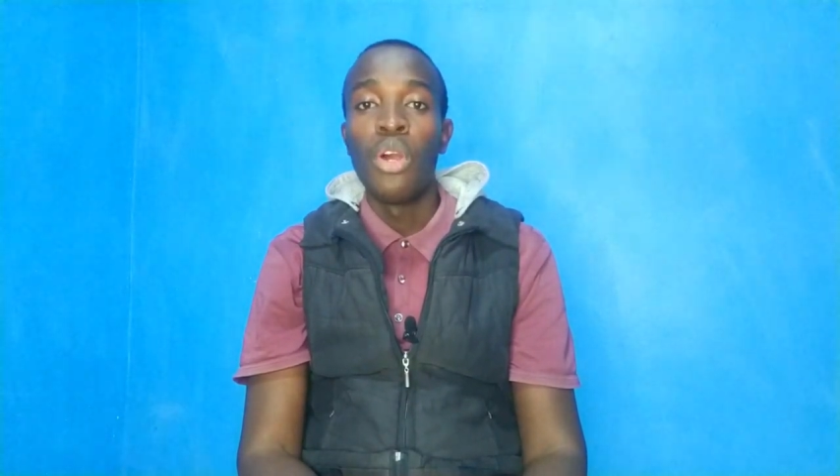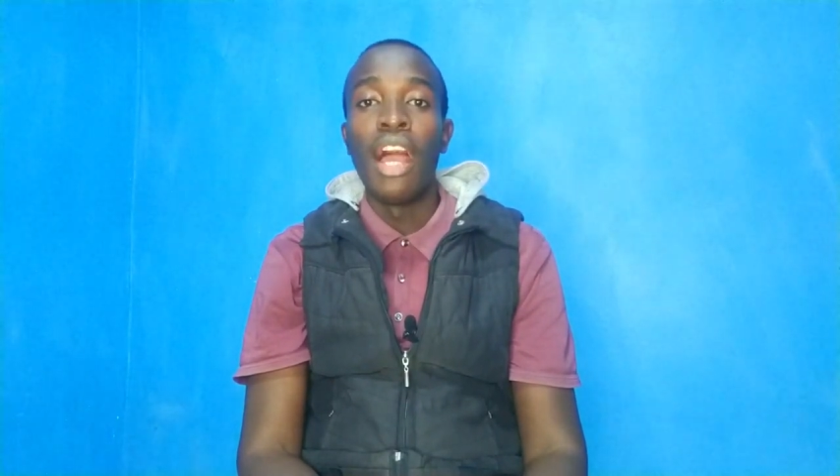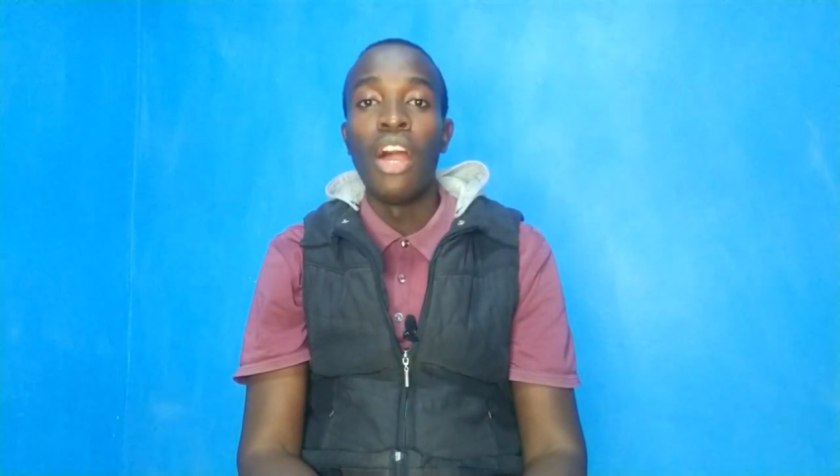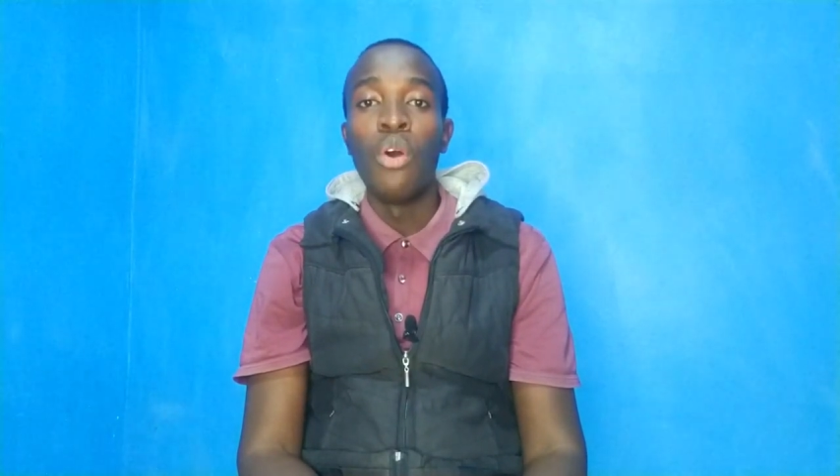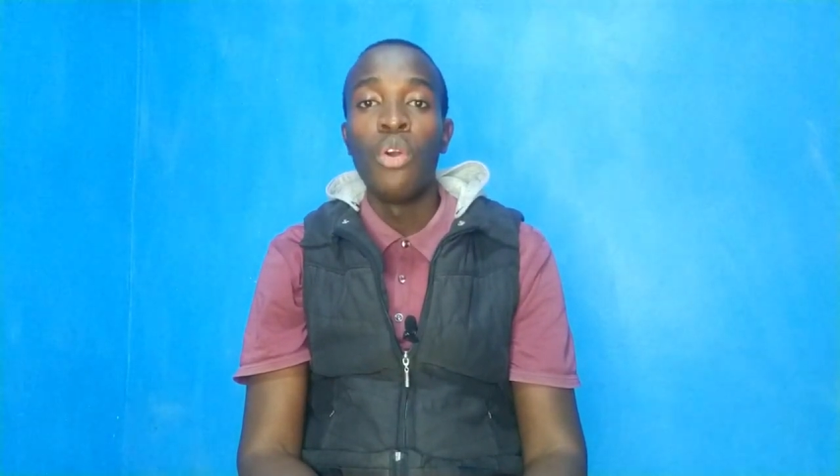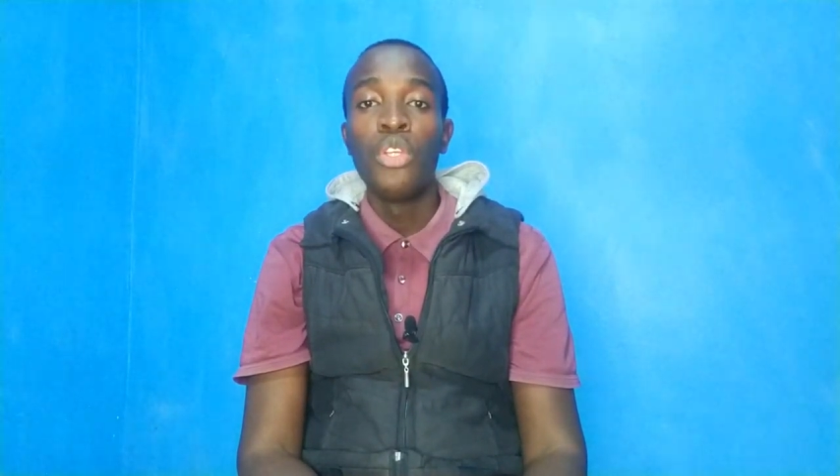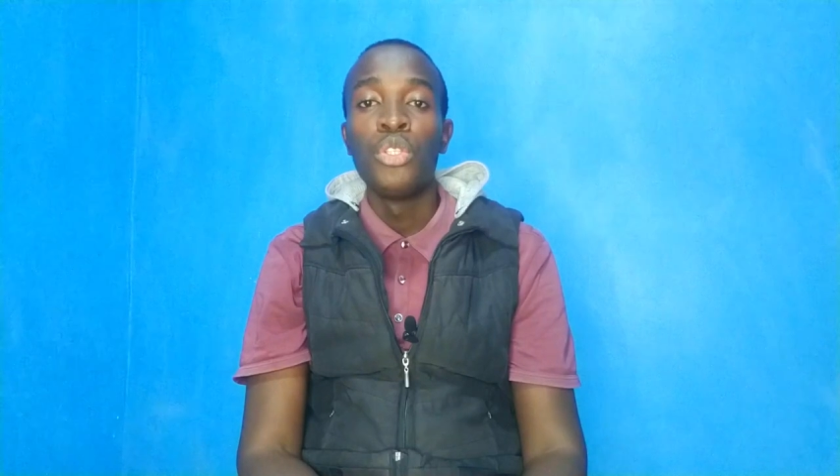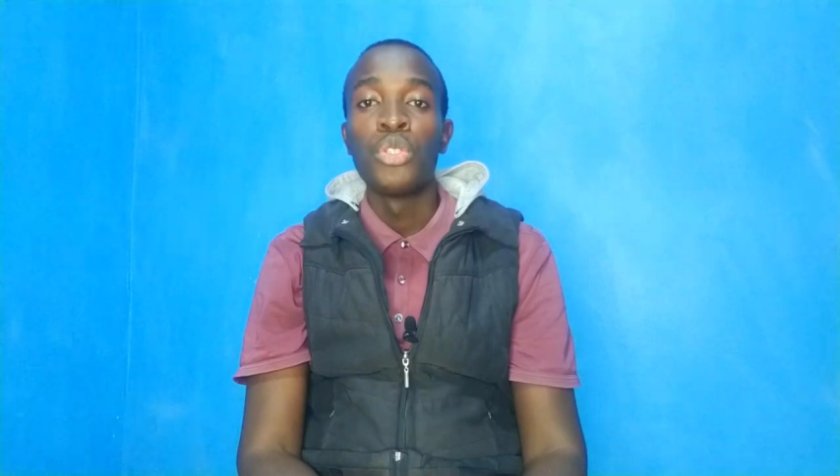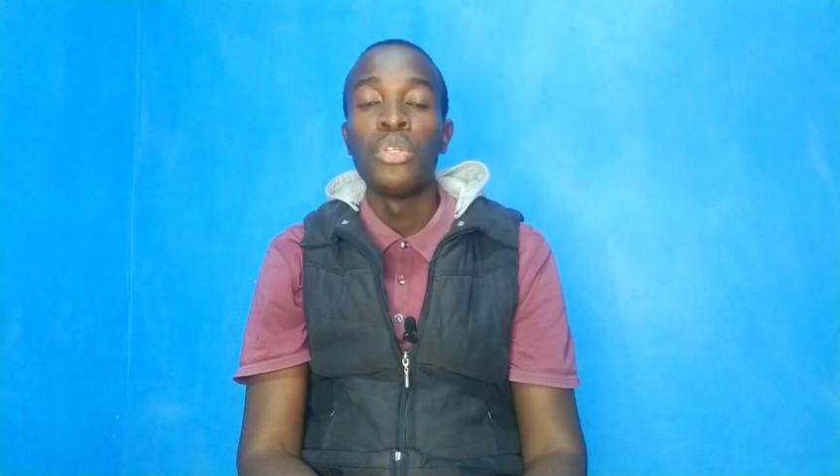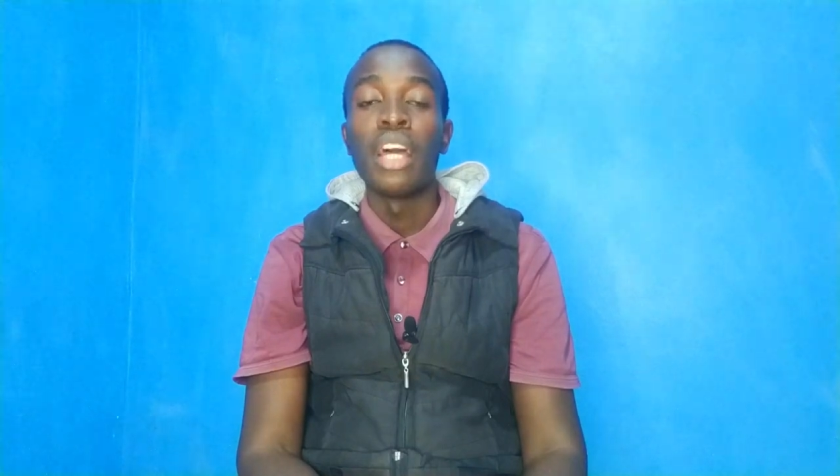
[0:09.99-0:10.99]
how you
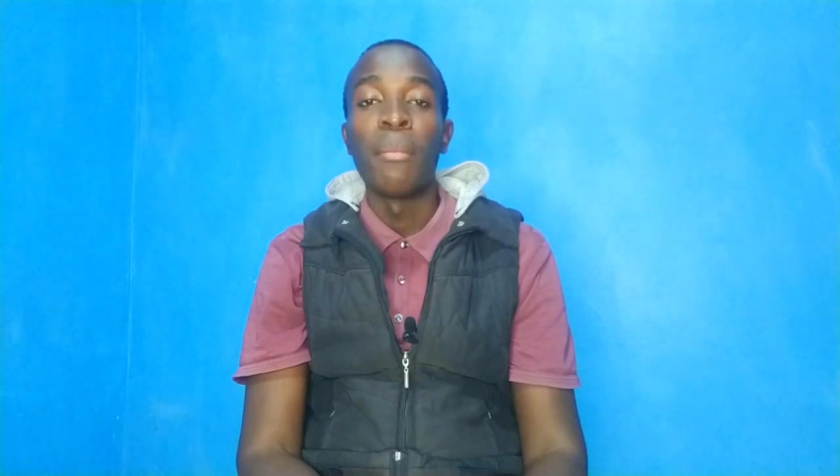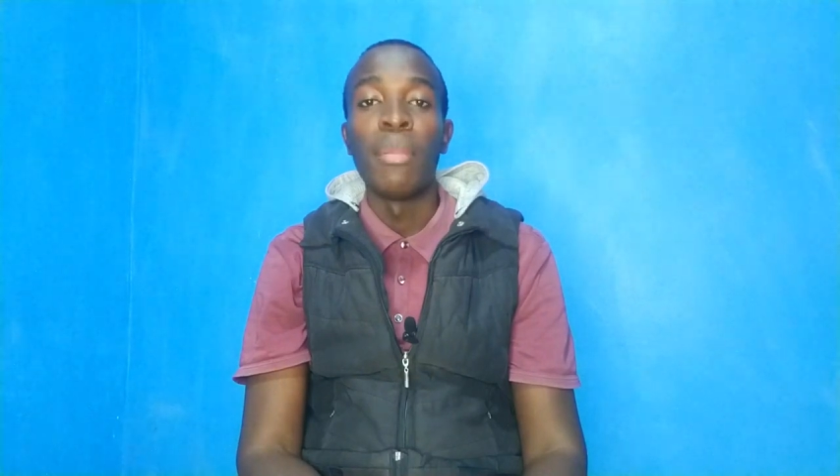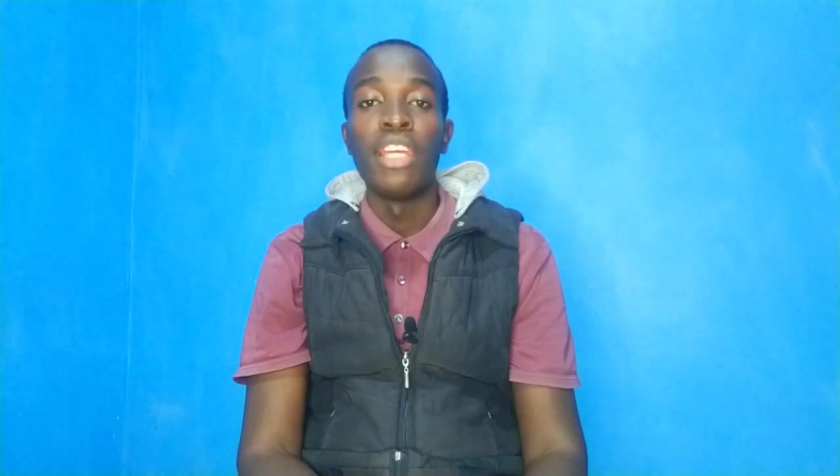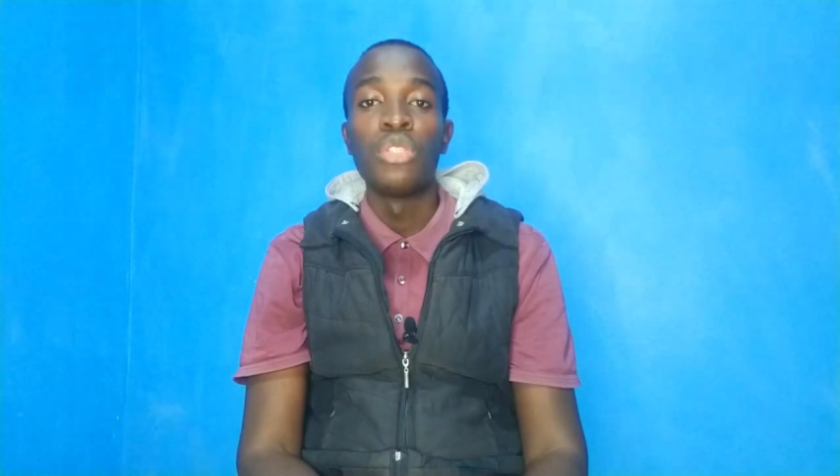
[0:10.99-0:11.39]
should apply